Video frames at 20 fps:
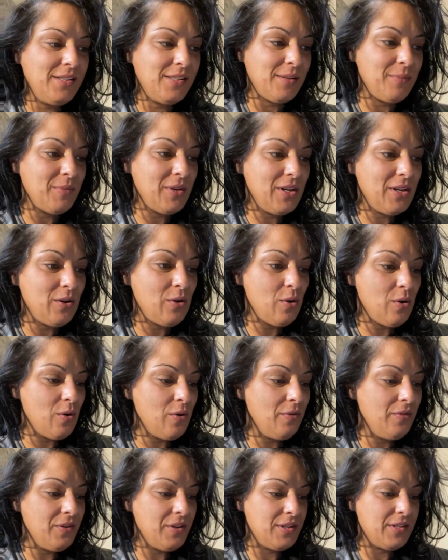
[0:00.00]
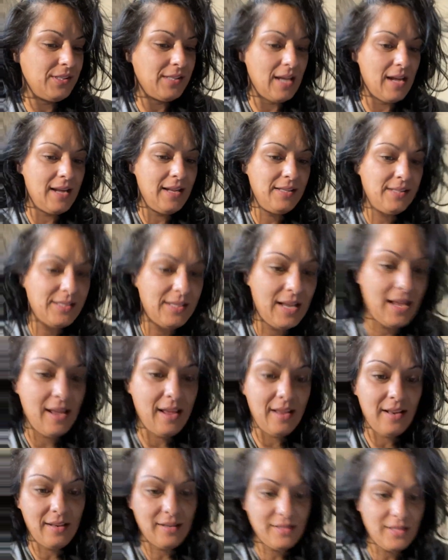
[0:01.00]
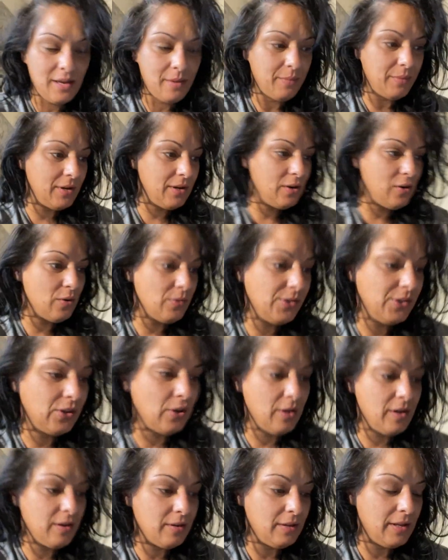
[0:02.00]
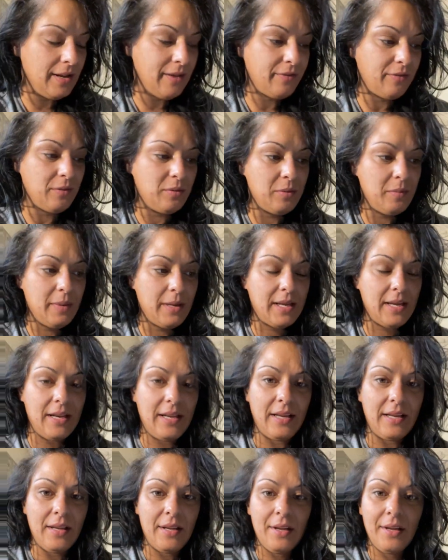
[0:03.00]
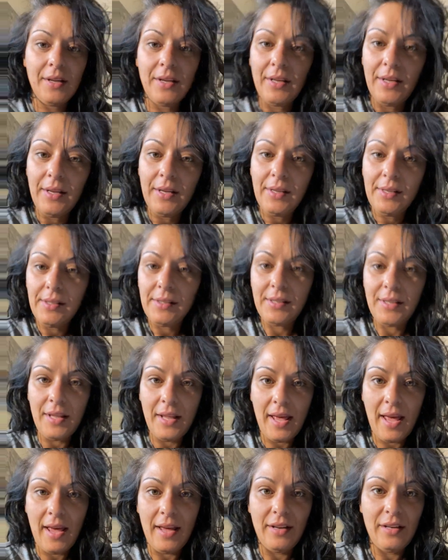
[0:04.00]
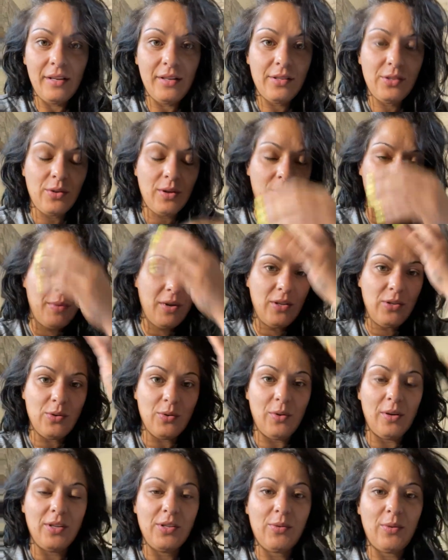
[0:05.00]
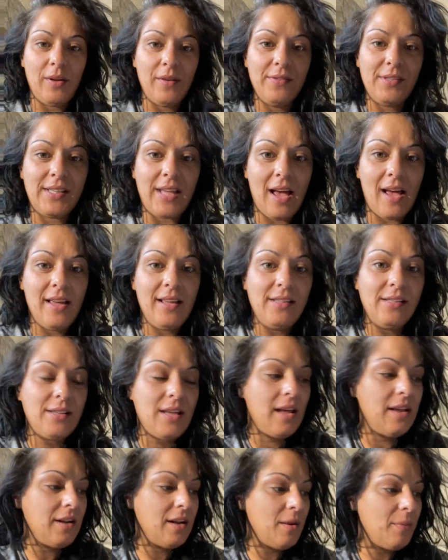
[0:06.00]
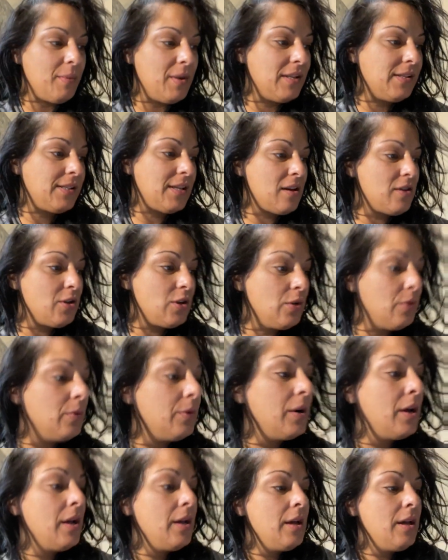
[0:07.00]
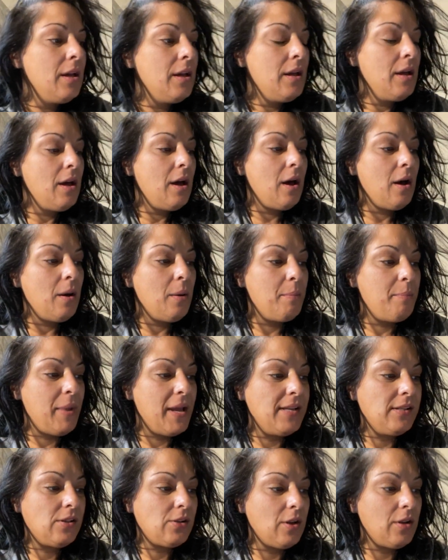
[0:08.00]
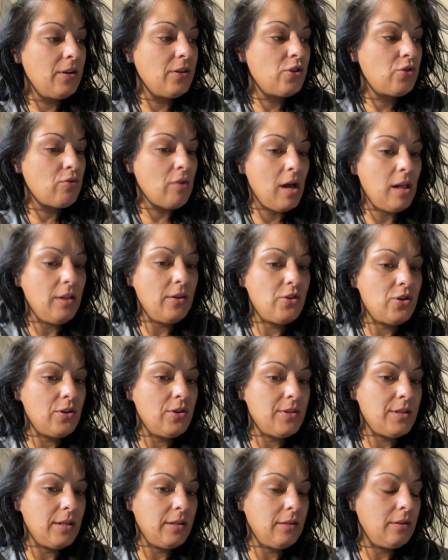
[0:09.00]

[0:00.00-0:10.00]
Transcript: I'm going to go over the signs, and I'm going to go start like from the beginning to the end. So I'm going to do all 12 signs, and then I'm going to tell you based on astrologers and